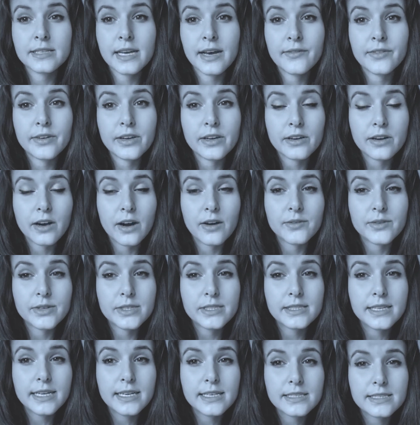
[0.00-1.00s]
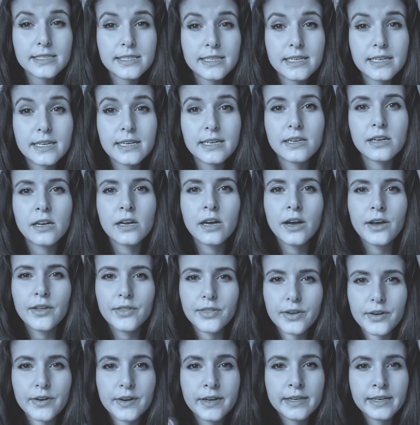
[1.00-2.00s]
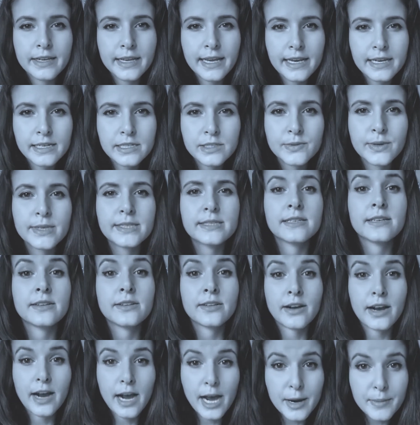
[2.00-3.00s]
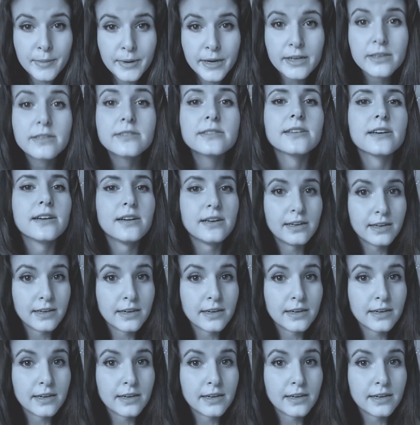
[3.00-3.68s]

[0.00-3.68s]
is having a conversation, they're engaged, raising their eyebrows,